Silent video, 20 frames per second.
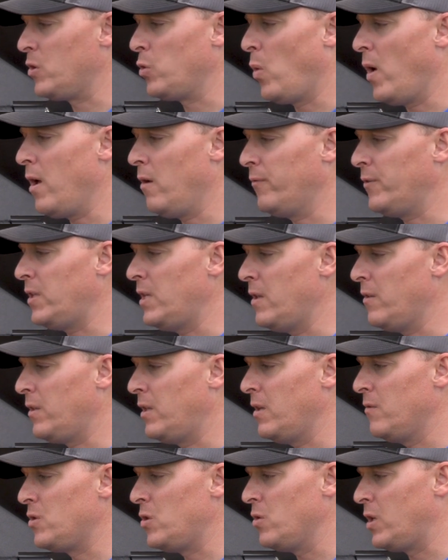12 teeth
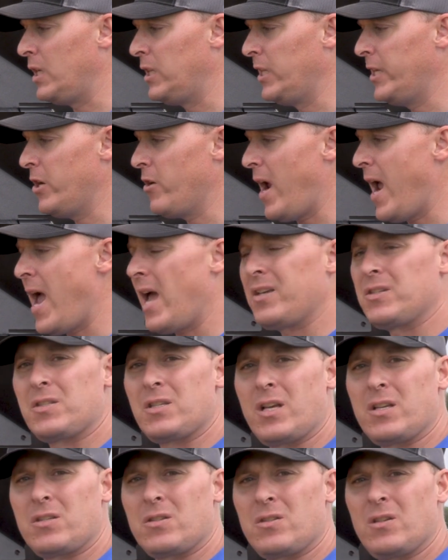gives you clear
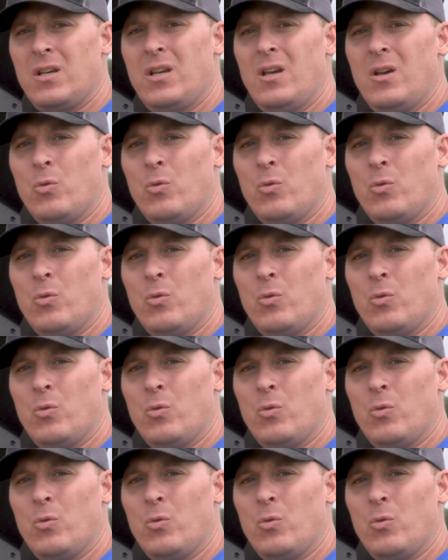access